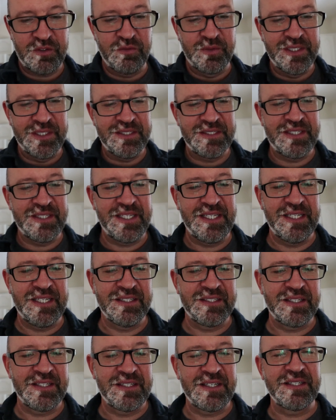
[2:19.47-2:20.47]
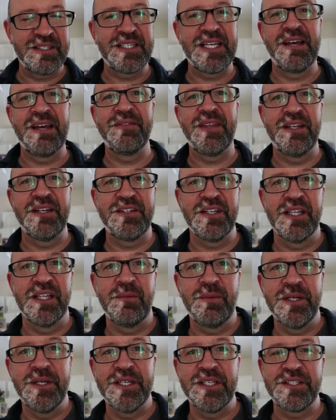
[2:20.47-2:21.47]
green tea is it does have that
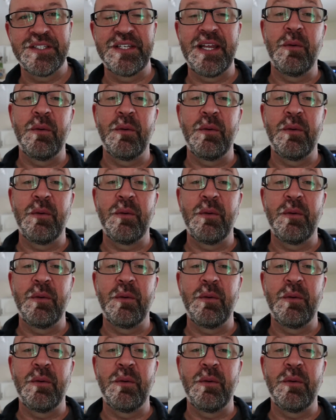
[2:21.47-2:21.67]
deliberateness.